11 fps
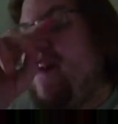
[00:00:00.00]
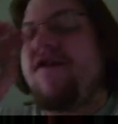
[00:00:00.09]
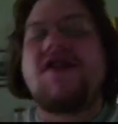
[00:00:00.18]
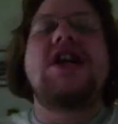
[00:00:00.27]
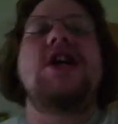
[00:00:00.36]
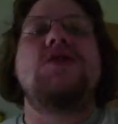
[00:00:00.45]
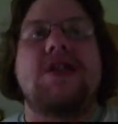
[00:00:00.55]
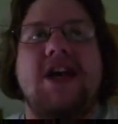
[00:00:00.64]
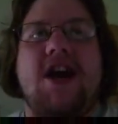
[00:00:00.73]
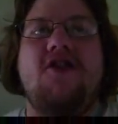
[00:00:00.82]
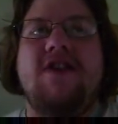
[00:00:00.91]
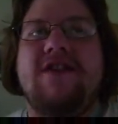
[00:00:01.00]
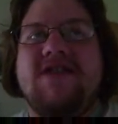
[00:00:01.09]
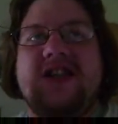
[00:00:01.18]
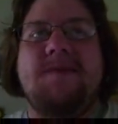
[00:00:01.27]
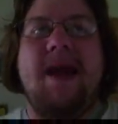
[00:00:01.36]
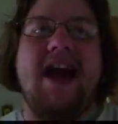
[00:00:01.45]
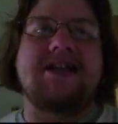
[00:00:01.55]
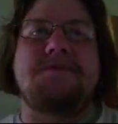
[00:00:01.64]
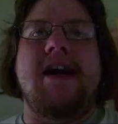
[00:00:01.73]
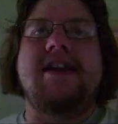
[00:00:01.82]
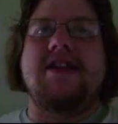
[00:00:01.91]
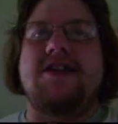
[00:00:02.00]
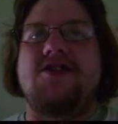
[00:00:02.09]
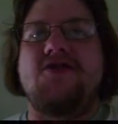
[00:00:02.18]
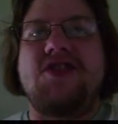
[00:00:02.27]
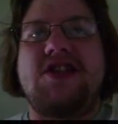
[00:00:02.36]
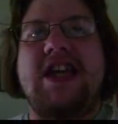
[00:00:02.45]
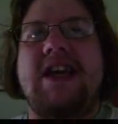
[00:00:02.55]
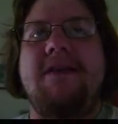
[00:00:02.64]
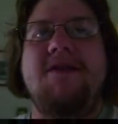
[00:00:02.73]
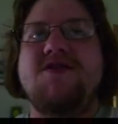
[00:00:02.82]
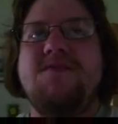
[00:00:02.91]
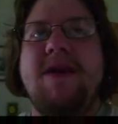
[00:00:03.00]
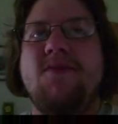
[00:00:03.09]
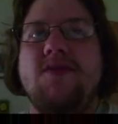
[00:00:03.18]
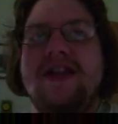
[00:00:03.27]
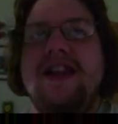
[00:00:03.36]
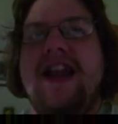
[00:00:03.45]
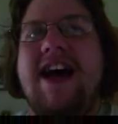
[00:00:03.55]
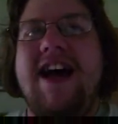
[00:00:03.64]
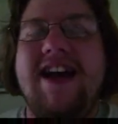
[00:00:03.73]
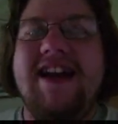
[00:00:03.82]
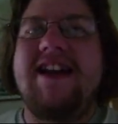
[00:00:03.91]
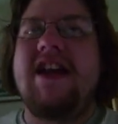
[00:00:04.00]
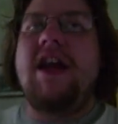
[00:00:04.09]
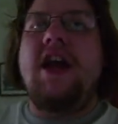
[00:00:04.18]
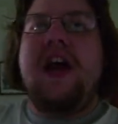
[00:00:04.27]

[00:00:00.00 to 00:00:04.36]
if you ever go there or even just pass by there, you'll see people lined